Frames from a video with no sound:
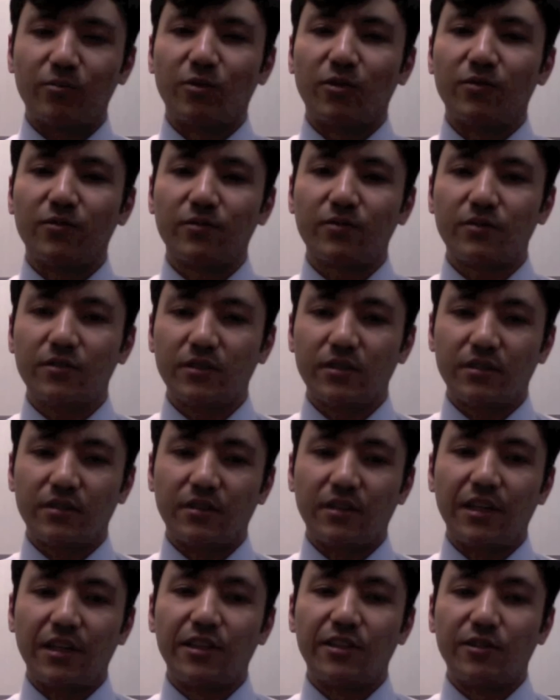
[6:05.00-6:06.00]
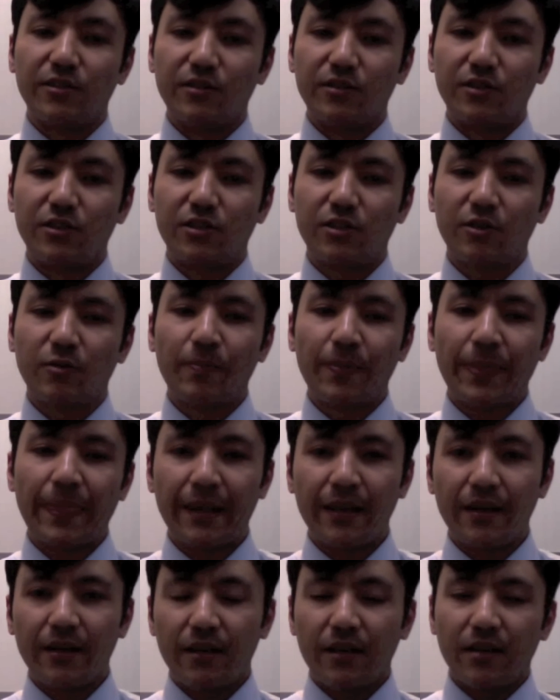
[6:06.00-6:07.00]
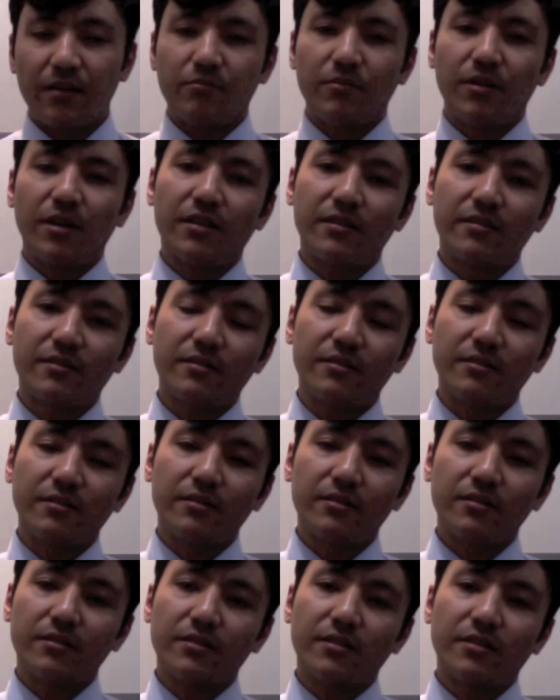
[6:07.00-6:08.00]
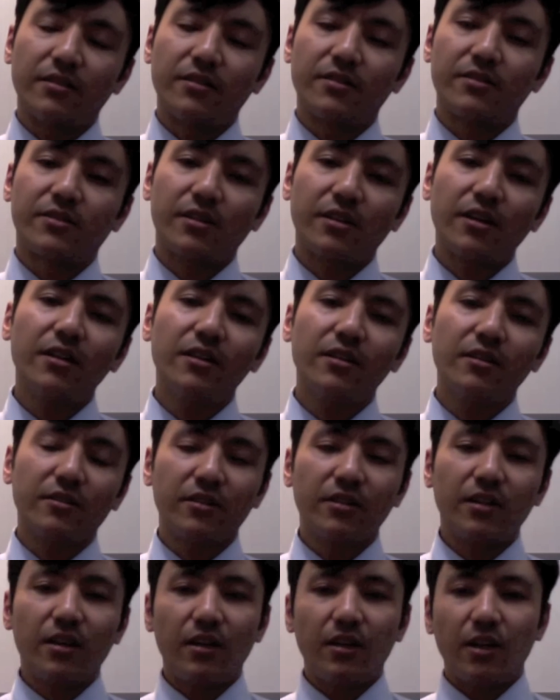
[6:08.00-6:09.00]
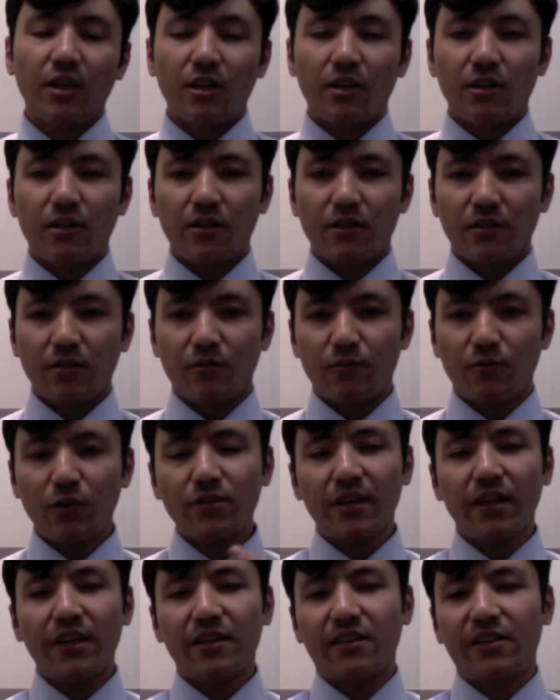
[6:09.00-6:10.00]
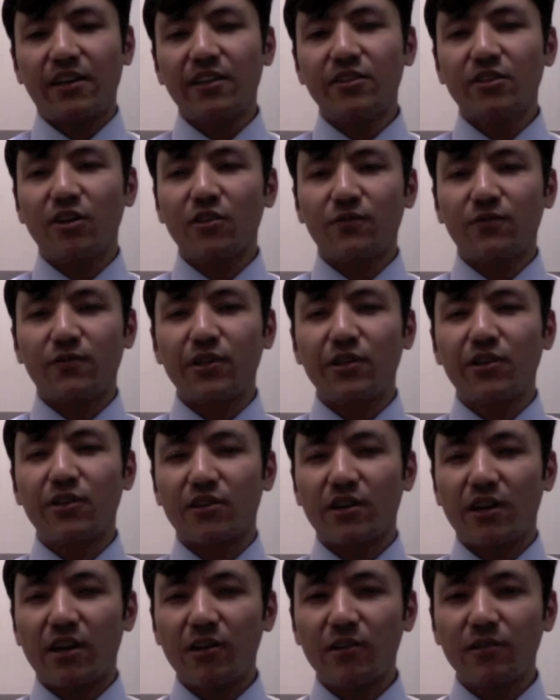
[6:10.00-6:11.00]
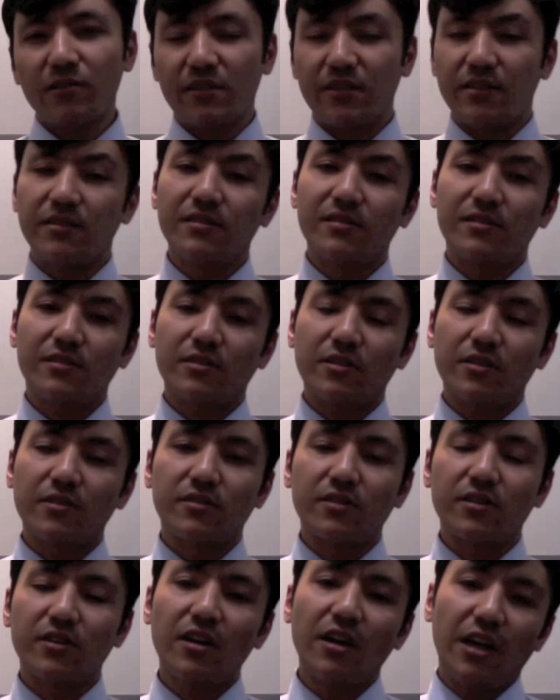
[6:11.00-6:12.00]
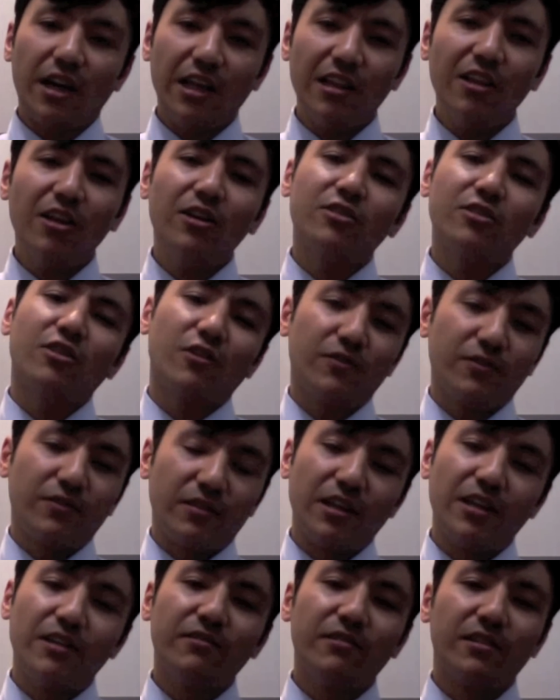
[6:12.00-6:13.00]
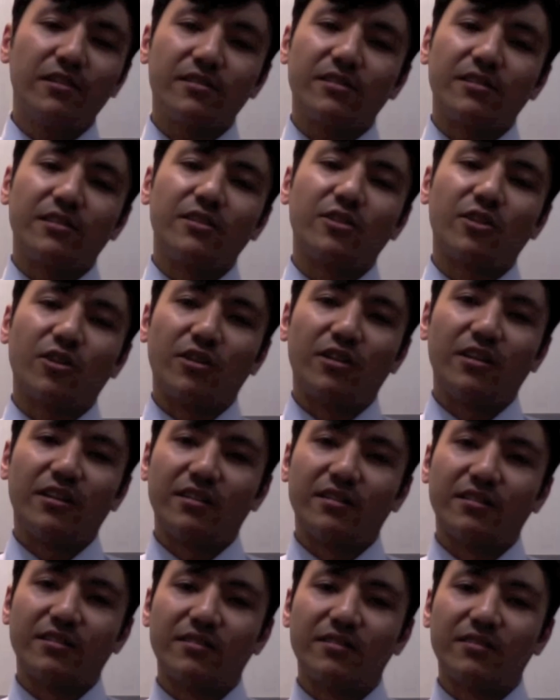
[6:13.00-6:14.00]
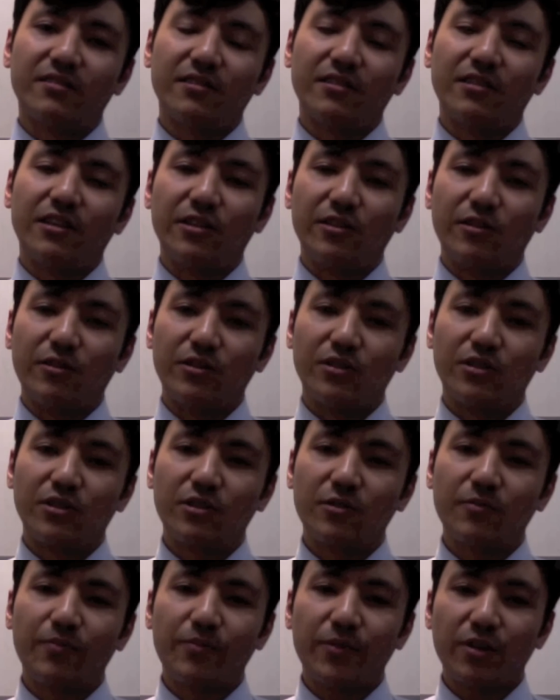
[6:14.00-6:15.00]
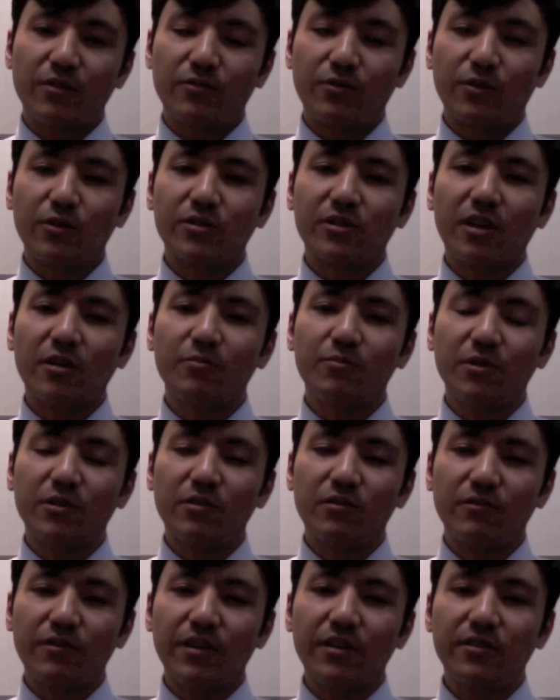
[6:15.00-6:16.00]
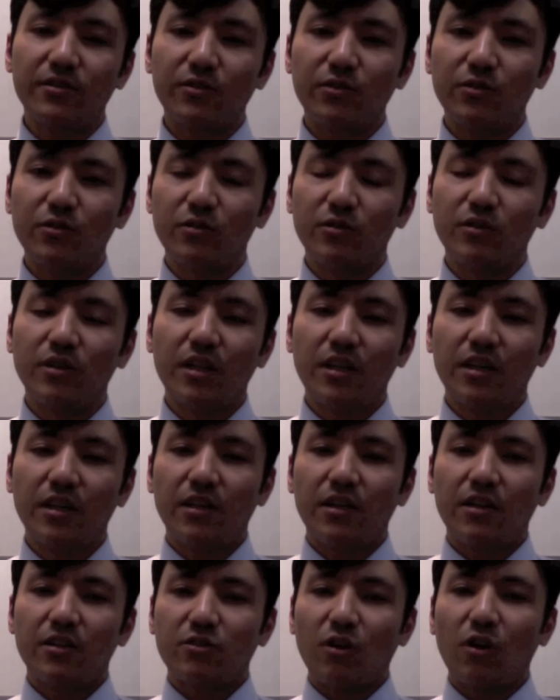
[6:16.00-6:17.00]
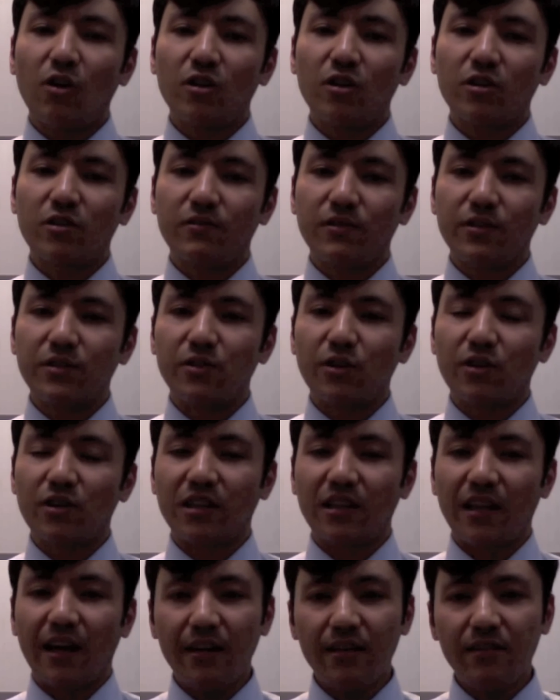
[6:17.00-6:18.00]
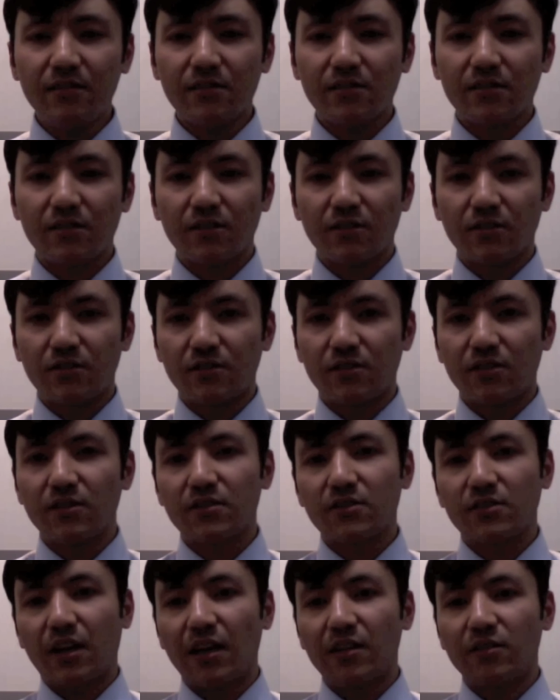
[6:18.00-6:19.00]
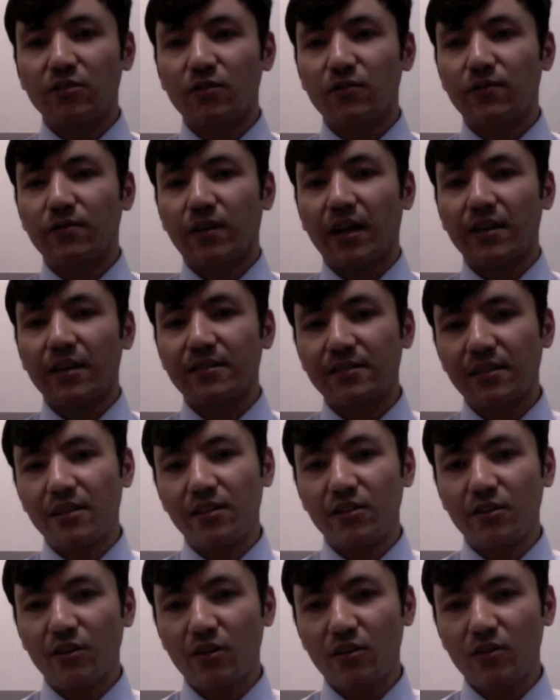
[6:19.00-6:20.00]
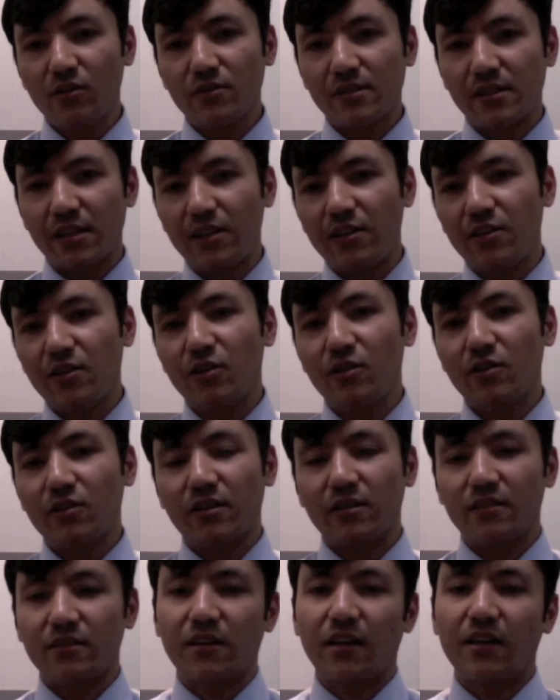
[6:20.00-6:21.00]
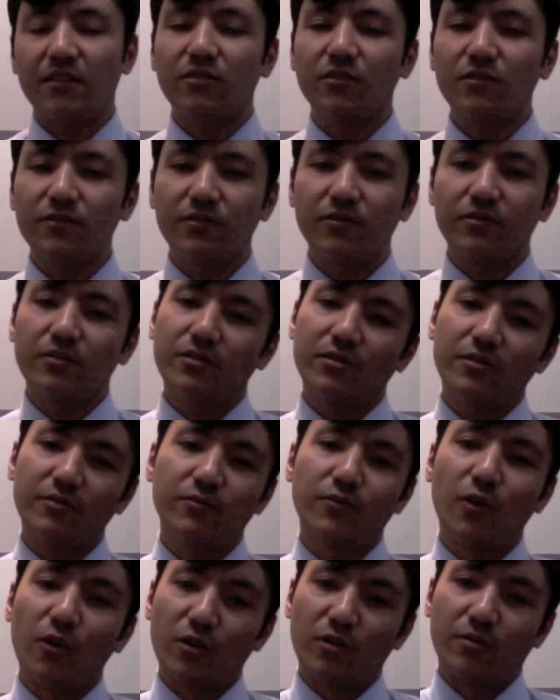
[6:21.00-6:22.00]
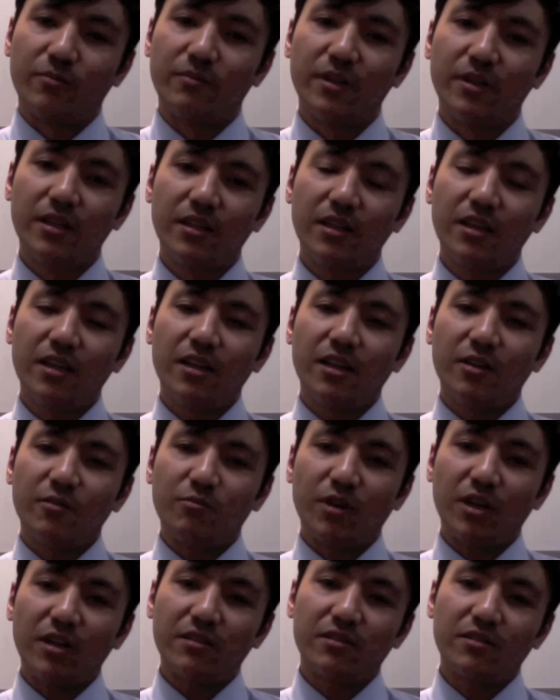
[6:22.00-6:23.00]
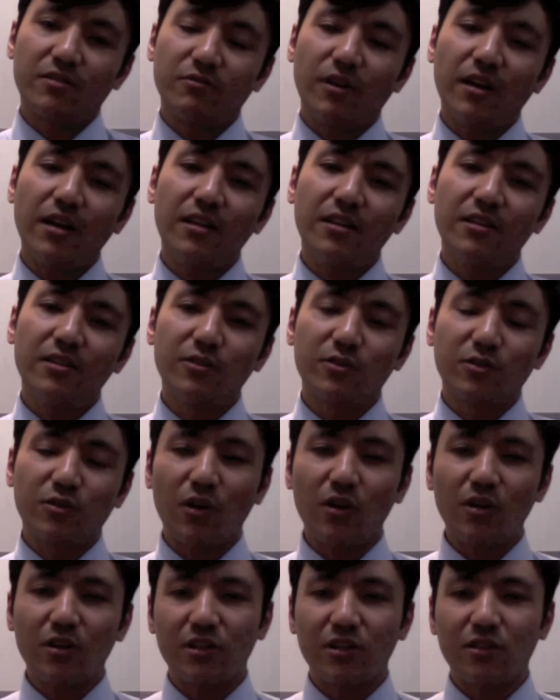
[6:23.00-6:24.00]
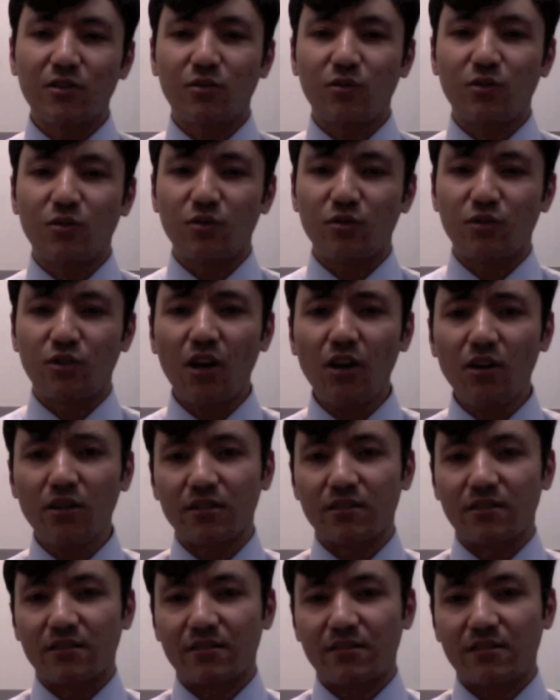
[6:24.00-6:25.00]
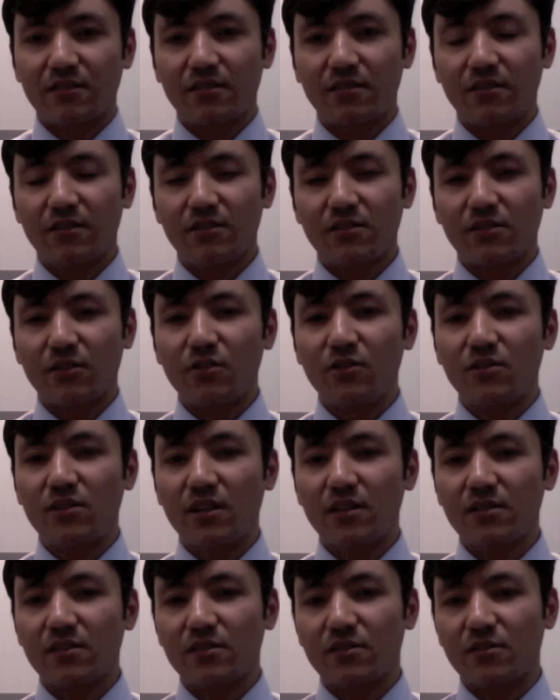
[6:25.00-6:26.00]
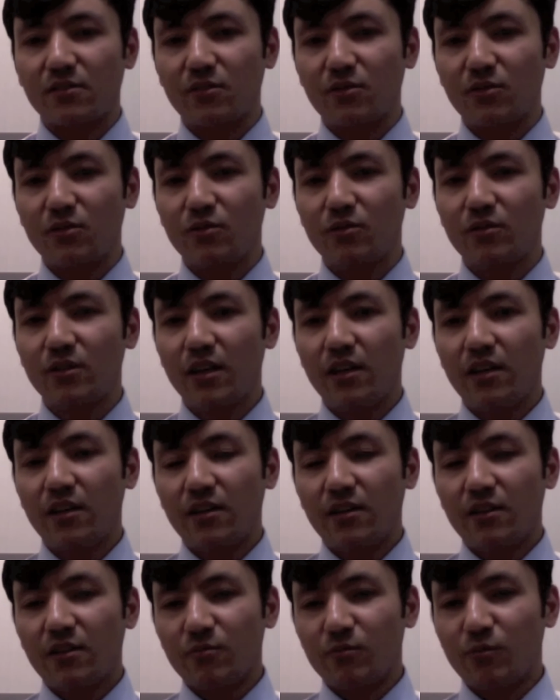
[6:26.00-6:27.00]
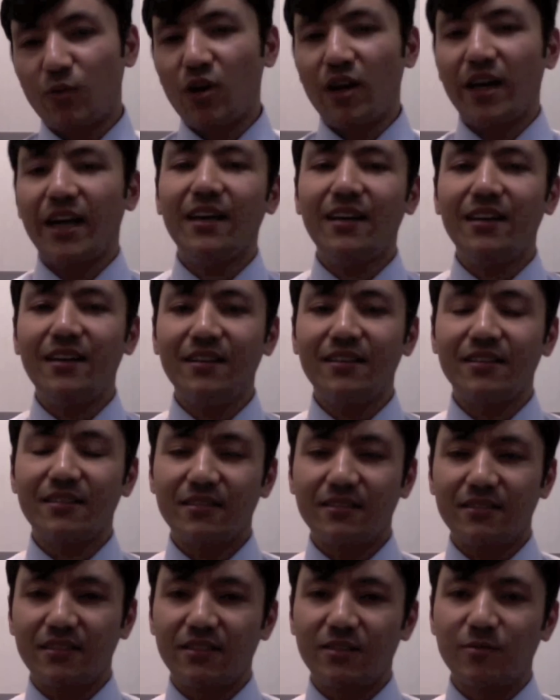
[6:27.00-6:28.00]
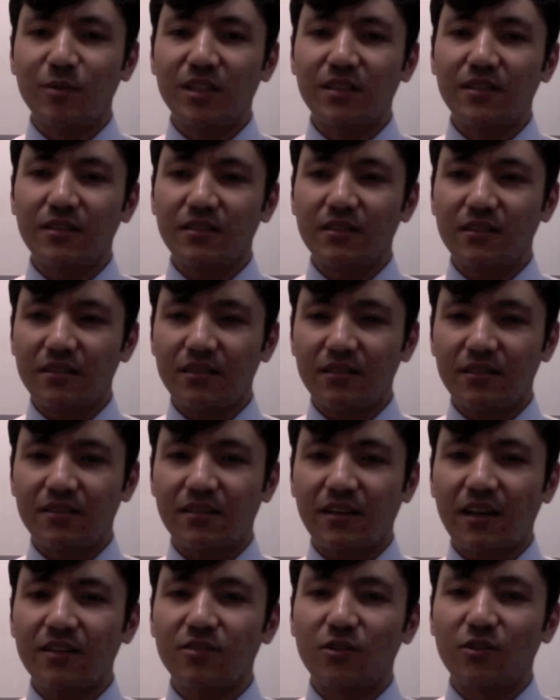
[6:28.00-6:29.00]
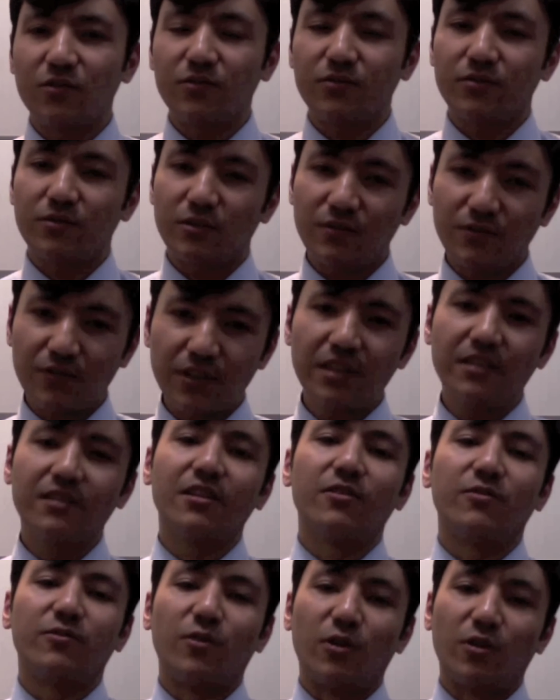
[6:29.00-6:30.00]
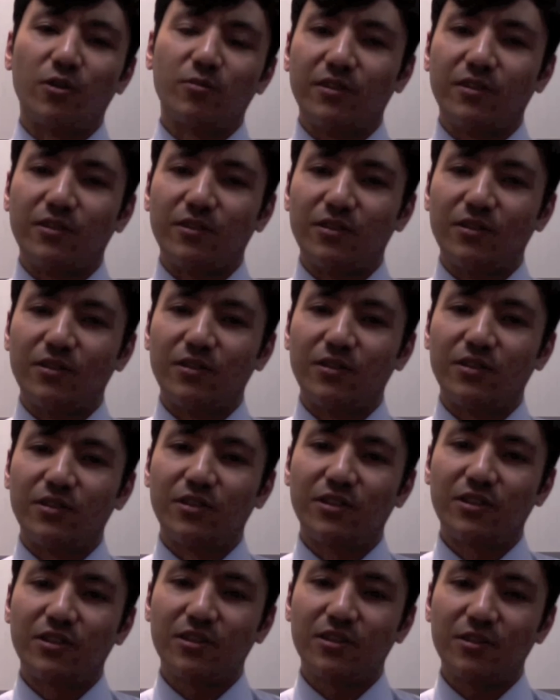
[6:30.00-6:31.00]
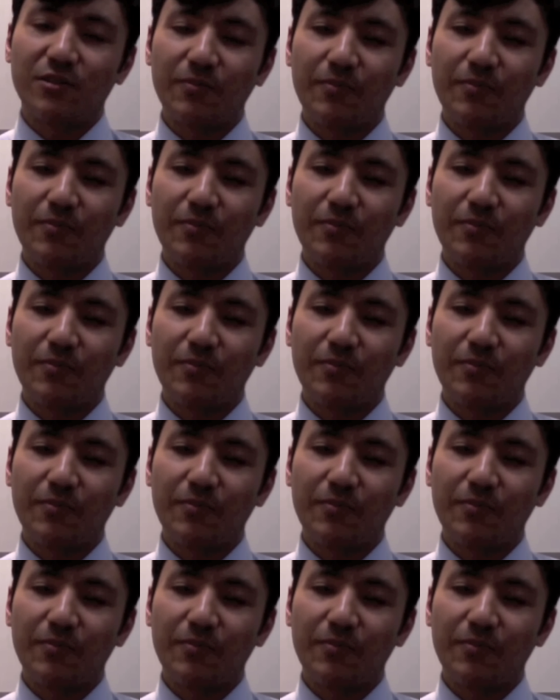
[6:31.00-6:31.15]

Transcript: of language. But there are, what I cannot figure out is there are a lot of levels in Korean language. For example, when you talk with your clients, there's kind of haseyo, seyo kind of form. But while you're talking to youngers, so you just do mohe, it means it's kind of friendly form of language.